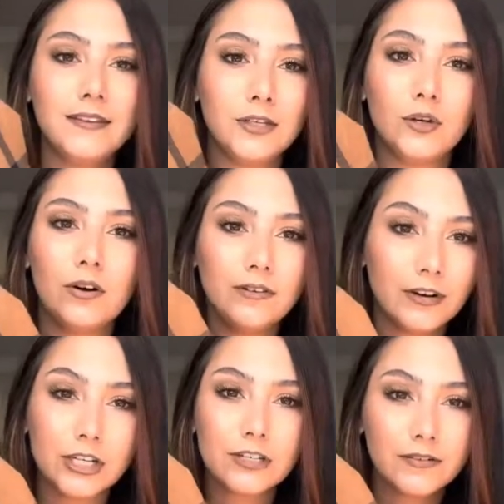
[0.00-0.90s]
the adult
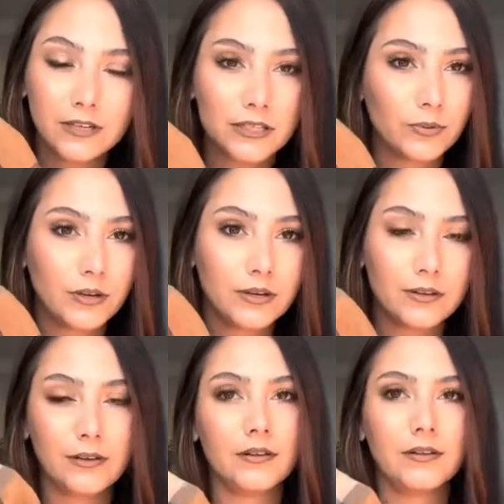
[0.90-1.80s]
version of this one
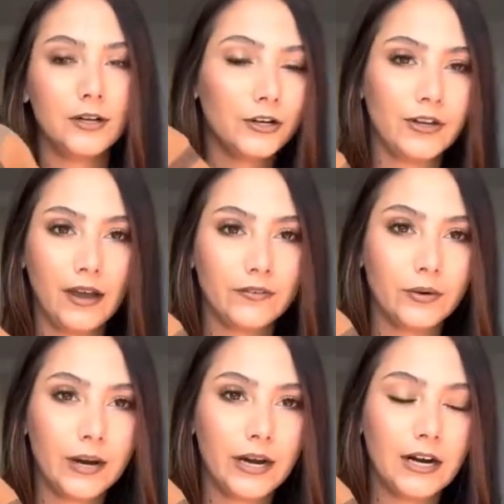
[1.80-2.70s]
literally
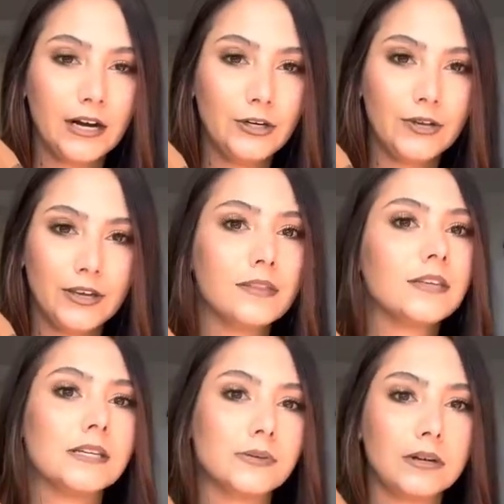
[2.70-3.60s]
everywhere and you could get
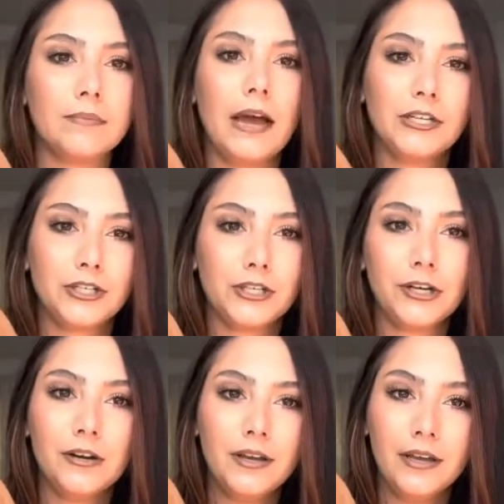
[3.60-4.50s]
this one and match
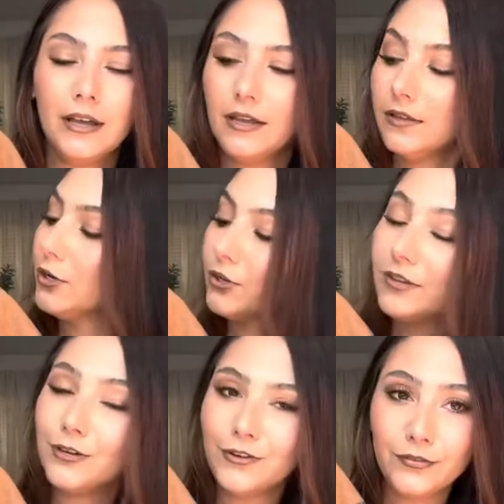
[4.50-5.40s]
your your
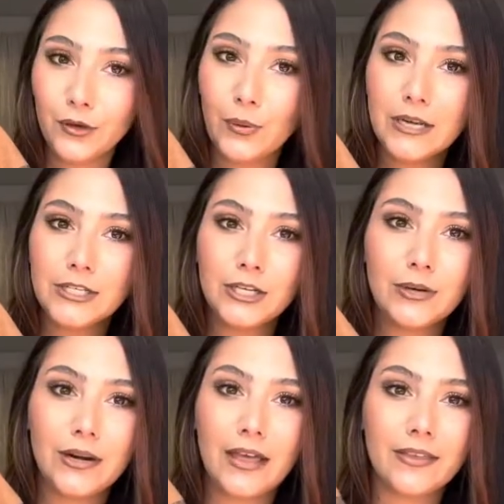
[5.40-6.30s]
little if you wanted to
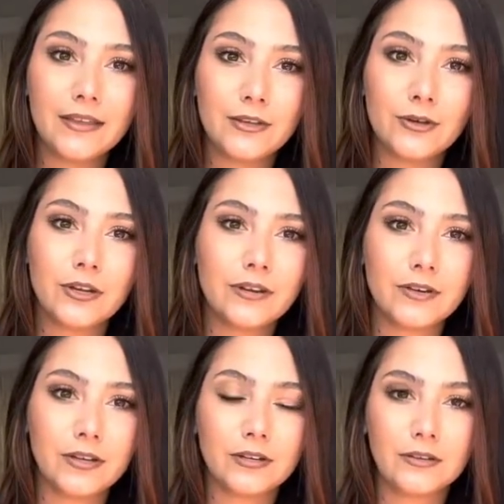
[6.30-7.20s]
and I think you could
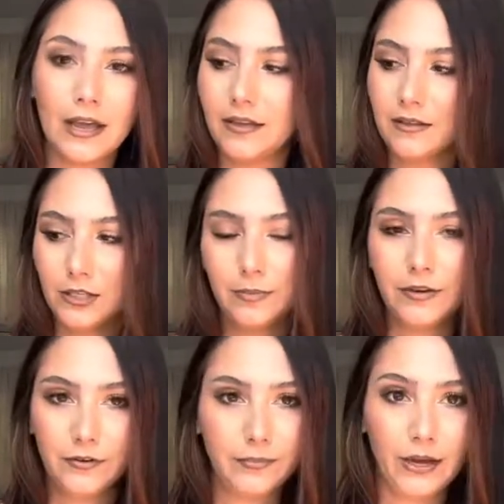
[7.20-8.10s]
even like this could be
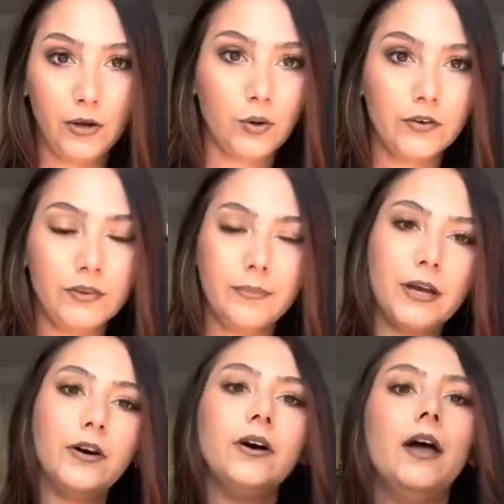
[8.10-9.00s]
for male or
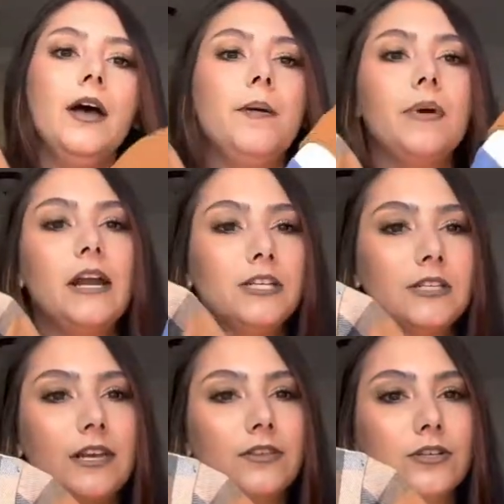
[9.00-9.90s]
female but I just
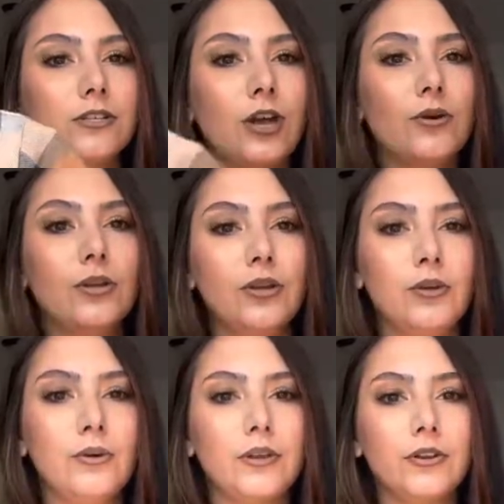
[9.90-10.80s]
think they're so
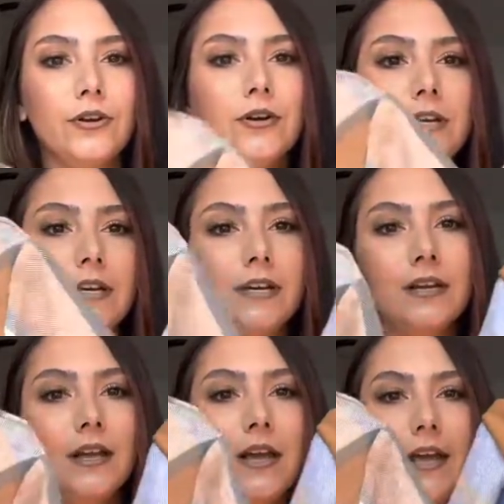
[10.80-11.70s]
cute and they're
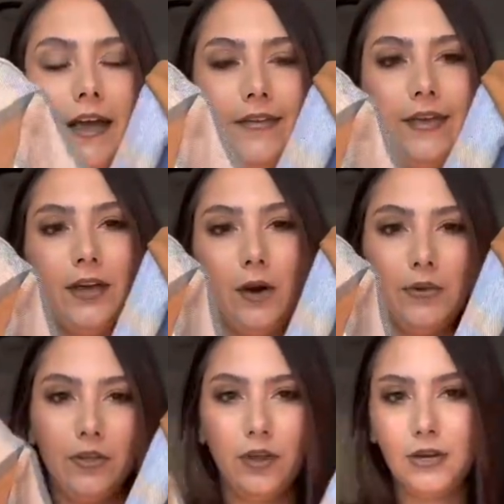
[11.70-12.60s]
hooded and they go
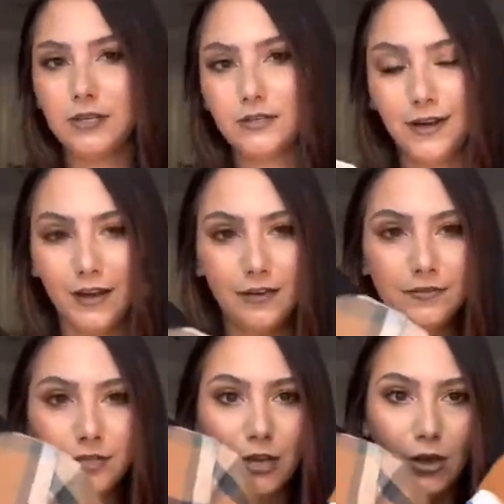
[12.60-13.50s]
with a lot of stuff
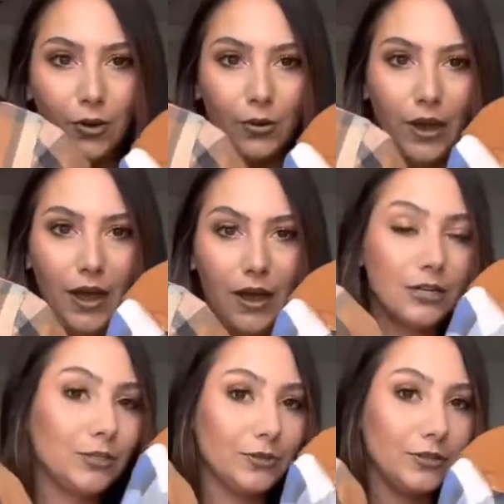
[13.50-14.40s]
so I
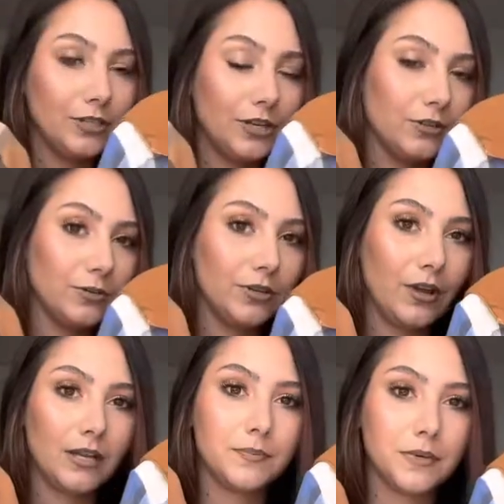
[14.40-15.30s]
just wanted to show this you
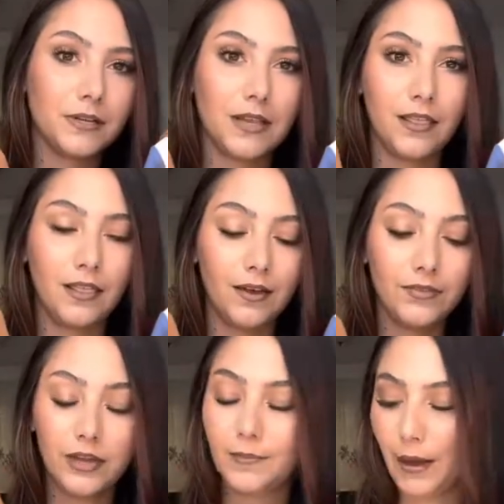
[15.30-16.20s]
guys because I love
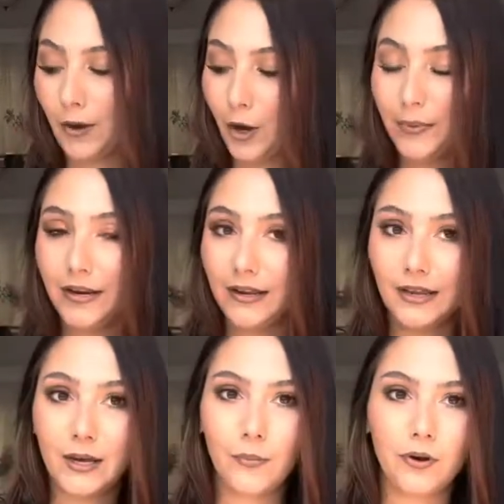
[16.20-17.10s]
them I'm hoping he can
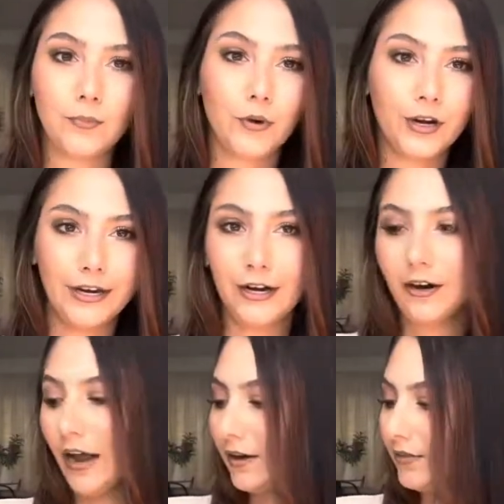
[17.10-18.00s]
get one more year
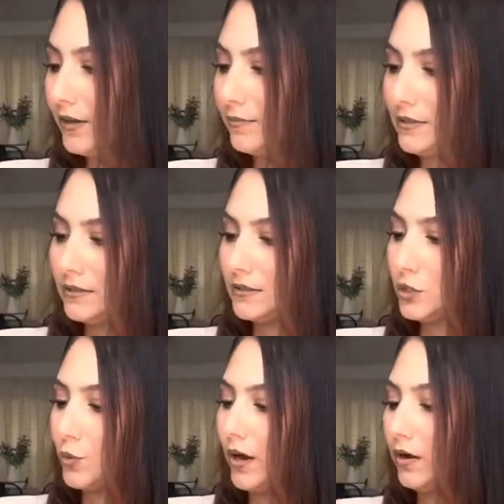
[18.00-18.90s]
out of them this is a
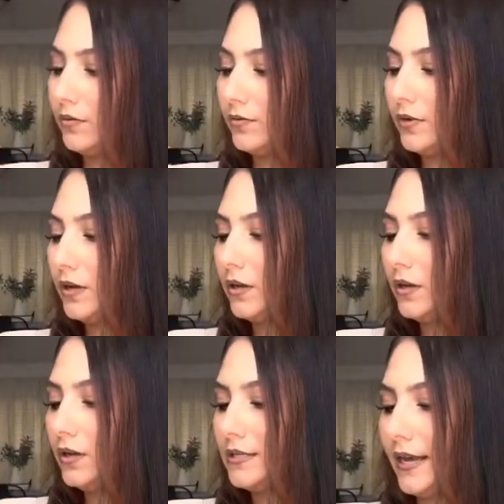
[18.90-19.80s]
12
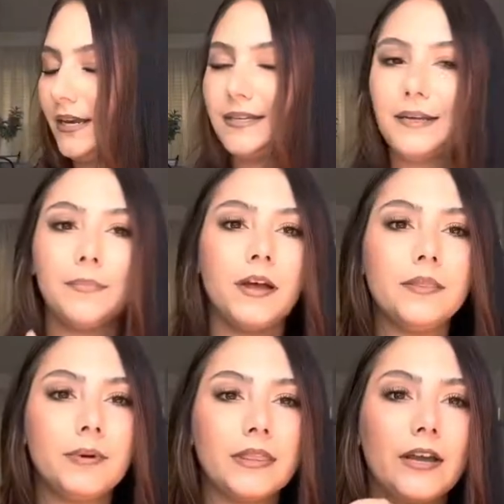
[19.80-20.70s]
to 18 month
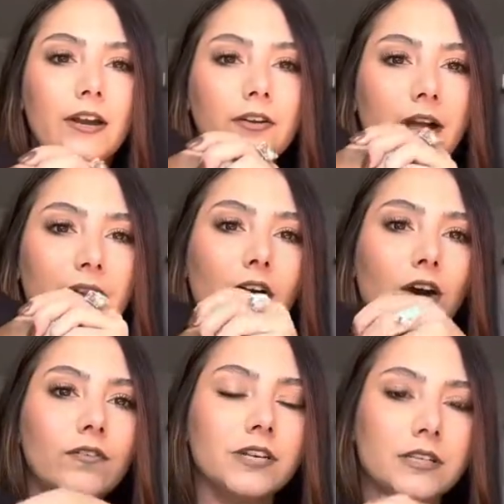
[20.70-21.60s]
but they're kind of
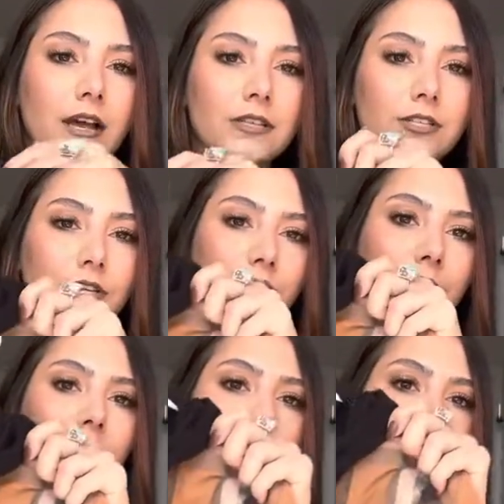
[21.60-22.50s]
oversized
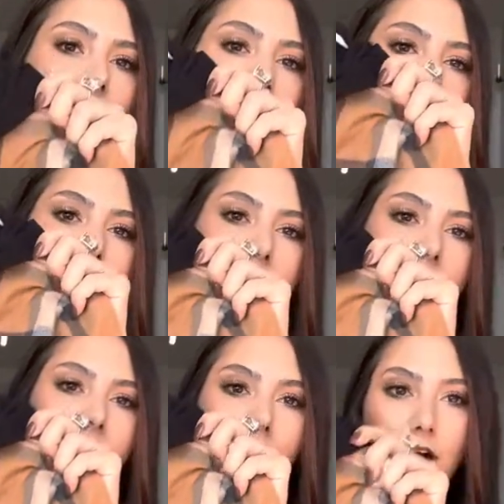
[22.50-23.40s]
too um,
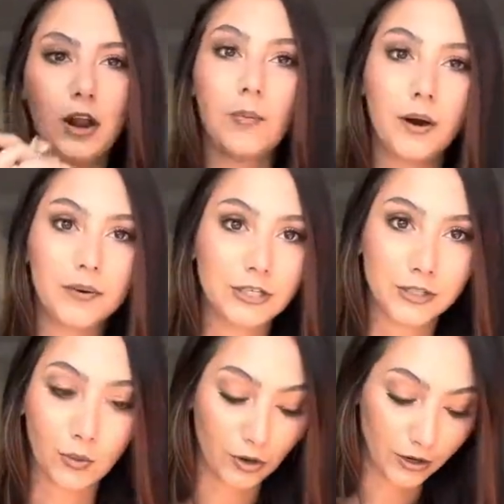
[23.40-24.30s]
if not I'll probably
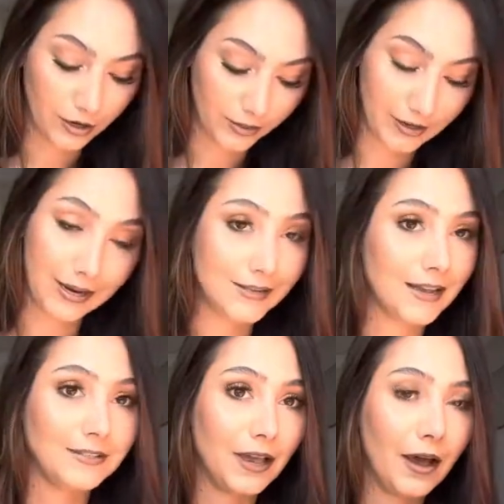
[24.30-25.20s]
just order the next
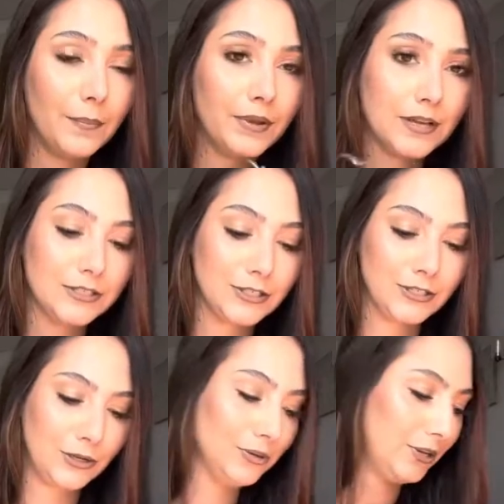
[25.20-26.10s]
size up because they're
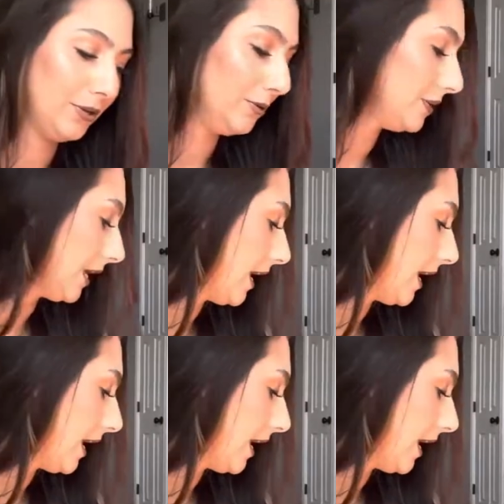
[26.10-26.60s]
so cute